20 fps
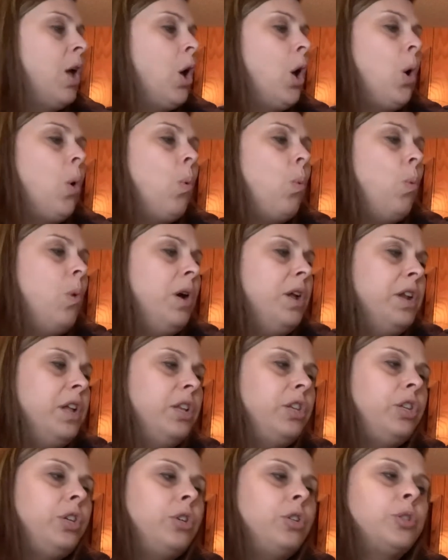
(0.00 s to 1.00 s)
One
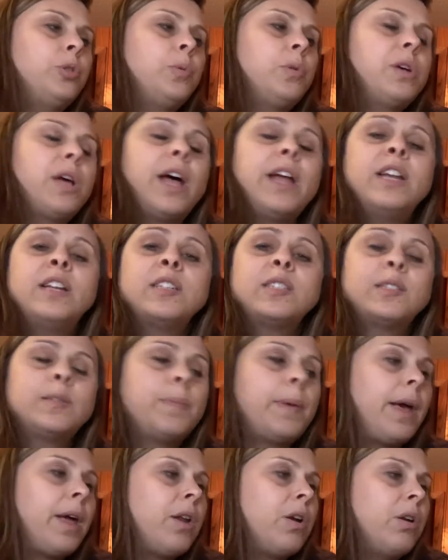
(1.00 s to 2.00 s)
unusual kind of
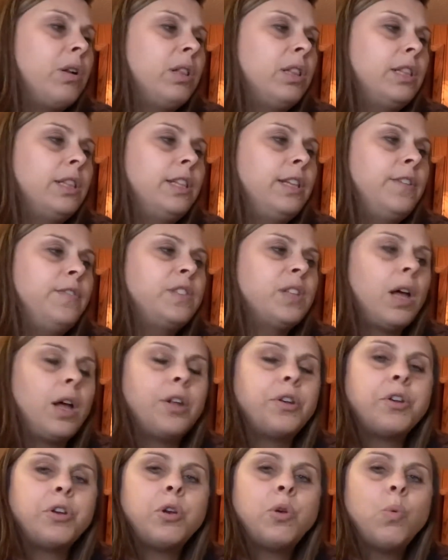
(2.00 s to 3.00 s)
spider lives
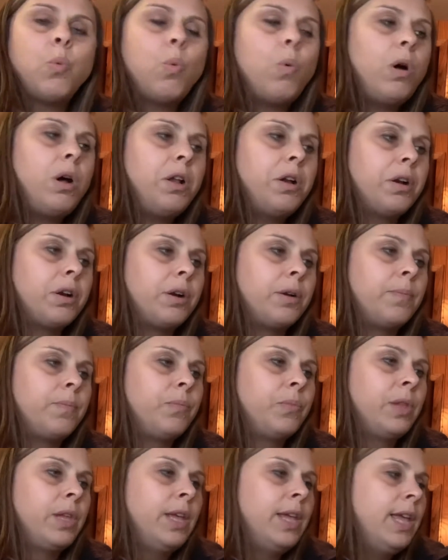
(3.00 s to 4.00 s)
underwater.
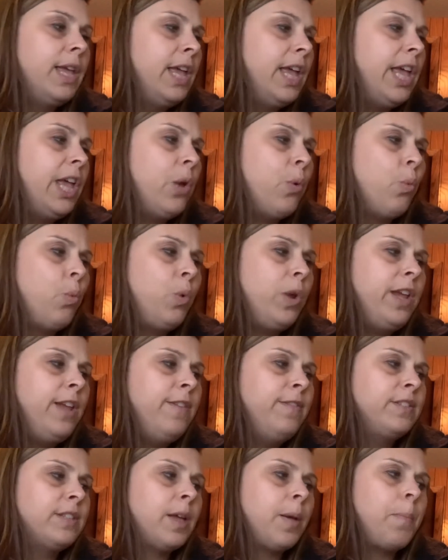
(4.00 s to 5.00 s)
It
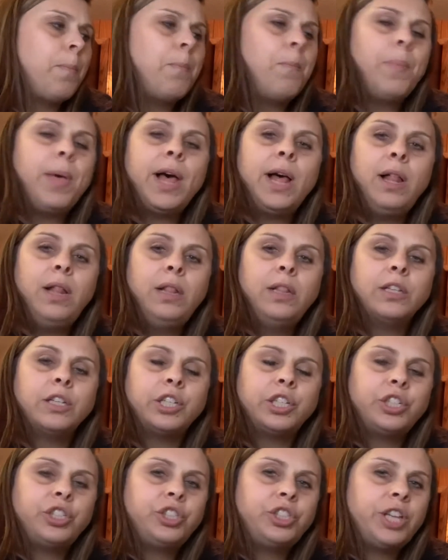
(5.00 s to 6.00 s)
weaves a
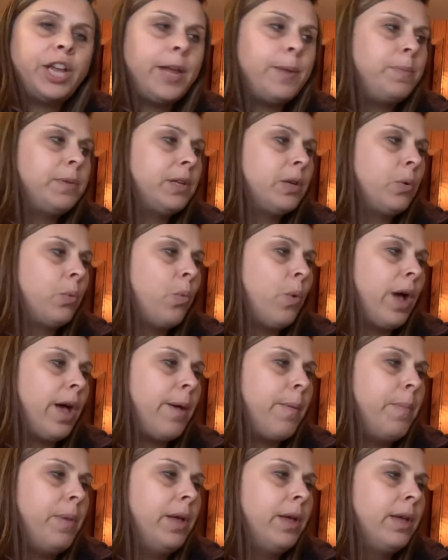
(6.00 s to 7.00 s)
bell-shaped
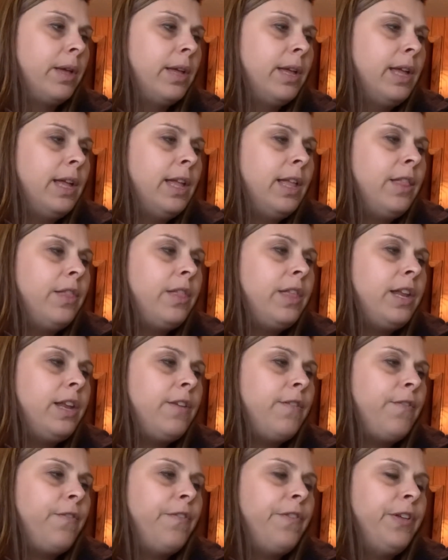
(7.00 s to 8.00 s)
web. Then
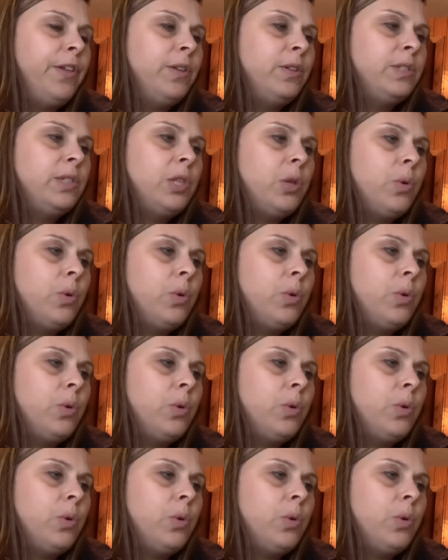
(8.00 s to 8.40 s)
it fills the